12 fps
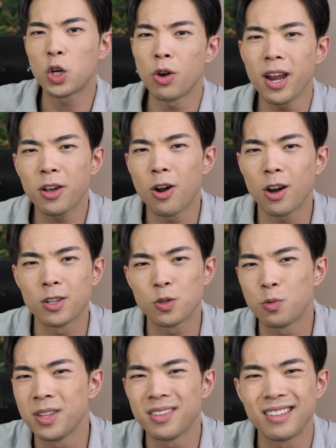Credit cards
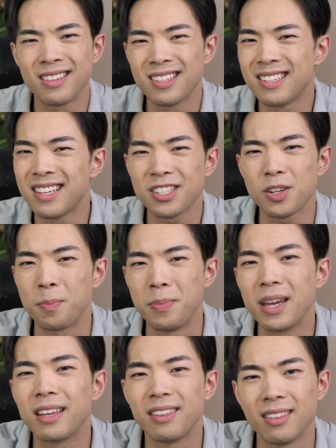weren't such a
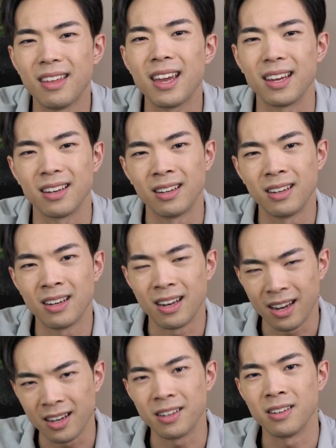big thing
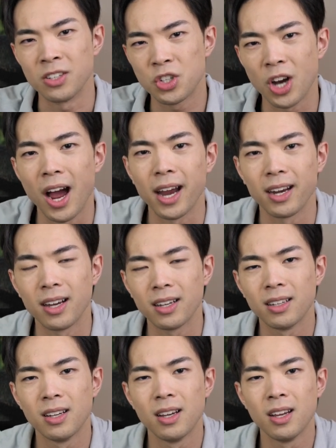in China.